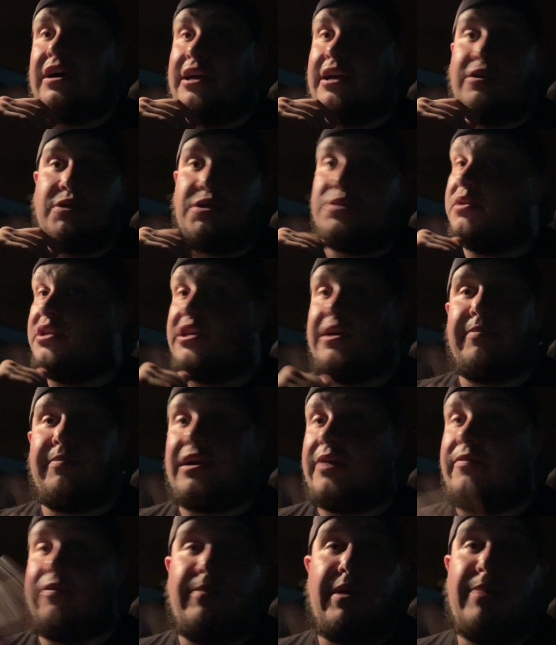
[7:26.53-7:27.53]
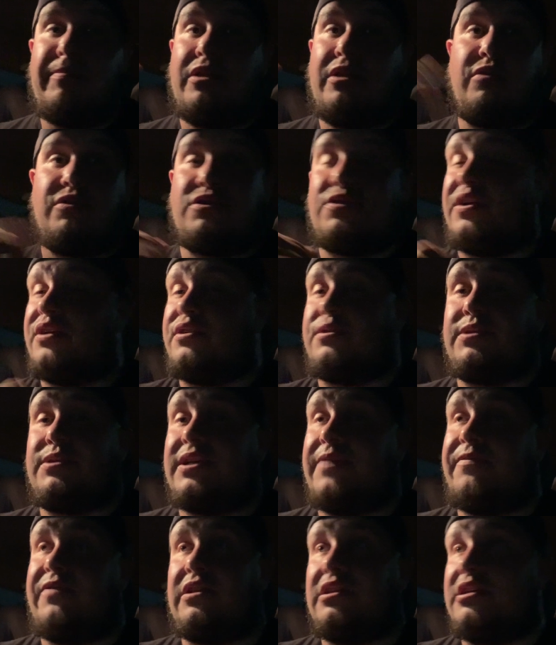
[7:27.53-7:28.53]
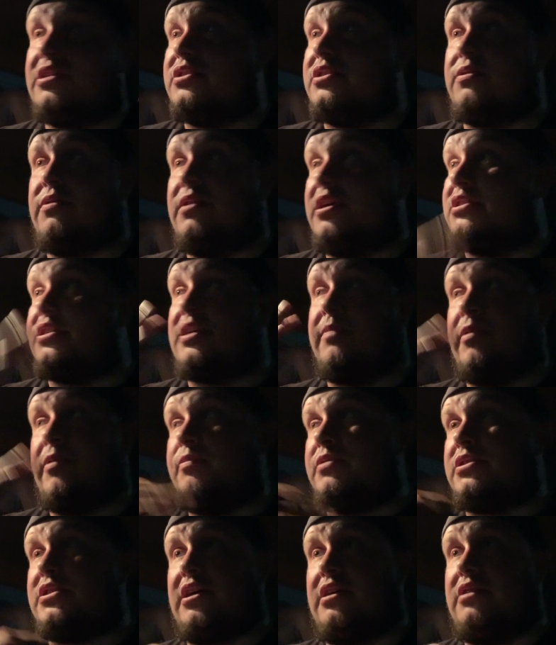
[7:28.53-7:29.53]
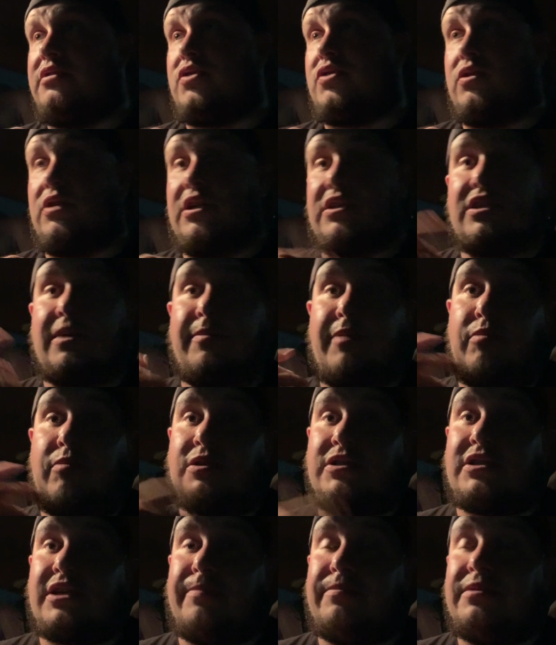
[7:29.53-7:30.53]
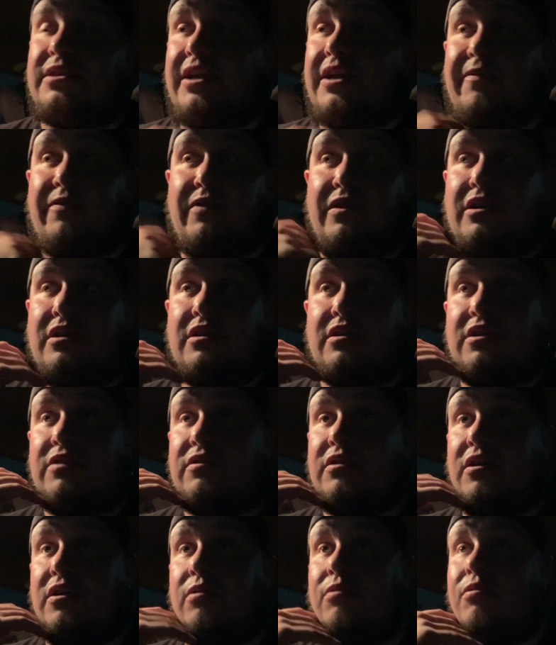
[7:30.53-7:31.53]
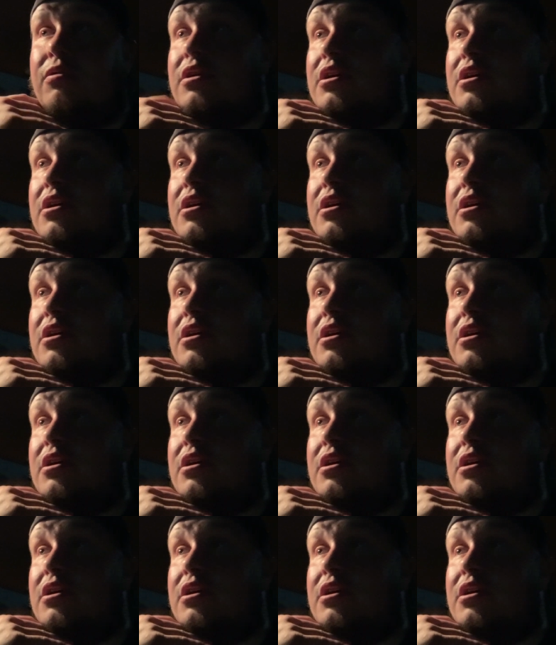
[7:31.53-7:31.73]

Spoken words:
else we did, but I remember those three specifically. So let's come up with something different. You know,